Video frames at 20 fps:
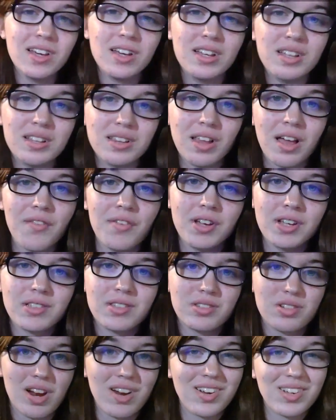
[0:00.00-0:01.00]
the
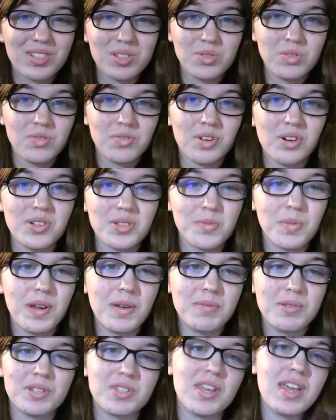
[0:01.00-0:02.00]
Lovix China exclusive dolls, but
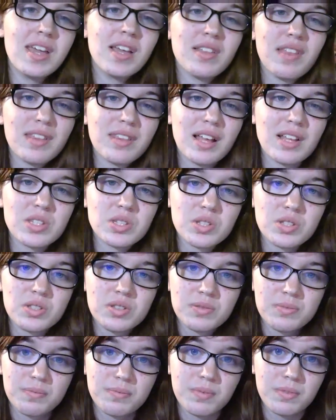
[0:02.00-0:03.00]
I'm just saying that
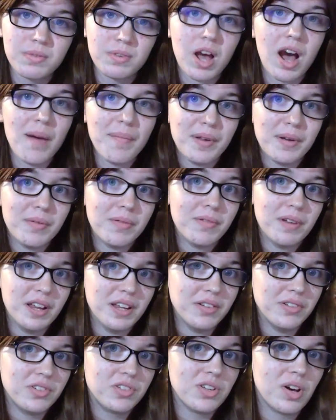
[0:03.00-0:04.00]
that's common
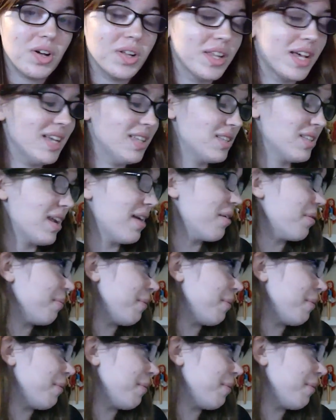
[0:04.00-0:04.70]
in doll lines and I